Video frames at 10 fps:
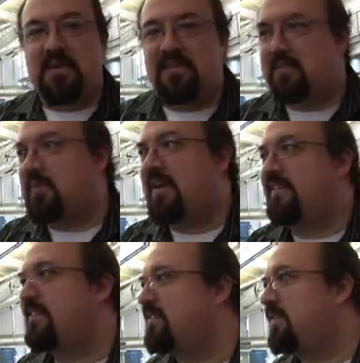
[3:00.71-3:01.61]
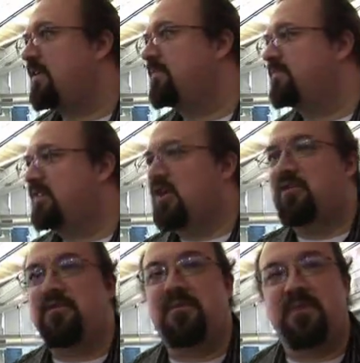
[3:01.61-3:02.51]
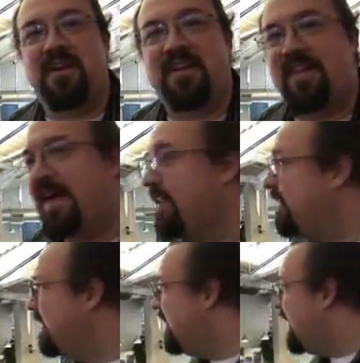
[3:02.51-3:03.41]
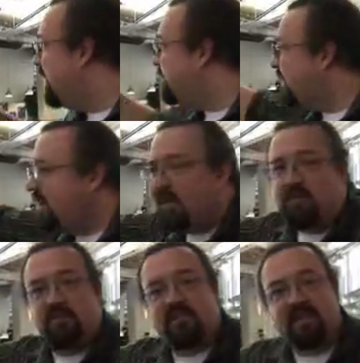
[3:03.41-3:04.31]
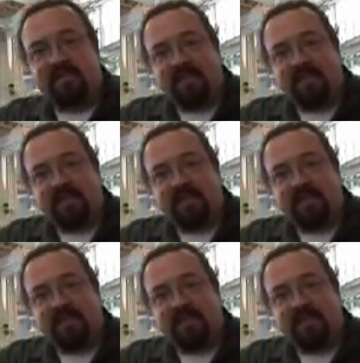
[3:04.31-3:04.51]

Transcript: the greens, the reds. It's very colorful. We're into that. Outside here, you'll see a